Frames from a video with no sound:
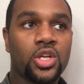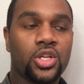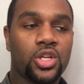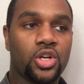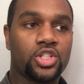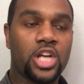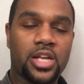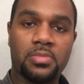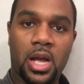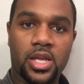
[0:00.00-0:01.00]
you know
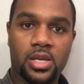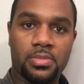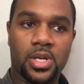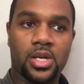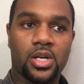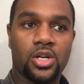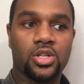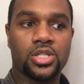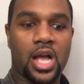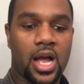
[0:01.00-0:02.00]
check my
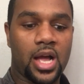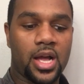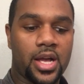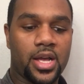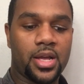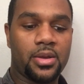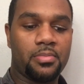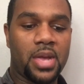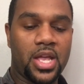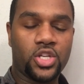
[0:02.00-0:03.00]
emails I
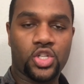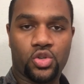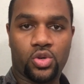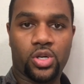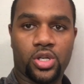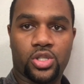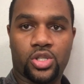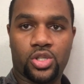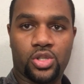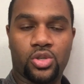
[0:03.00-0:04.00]
made sure
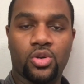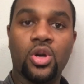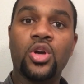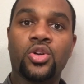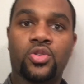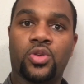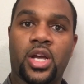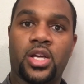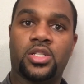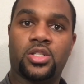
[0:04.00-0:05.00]
to
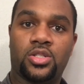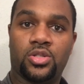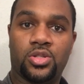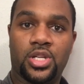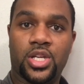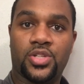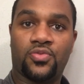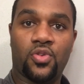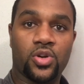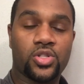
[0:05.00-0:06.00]
create a to-do list for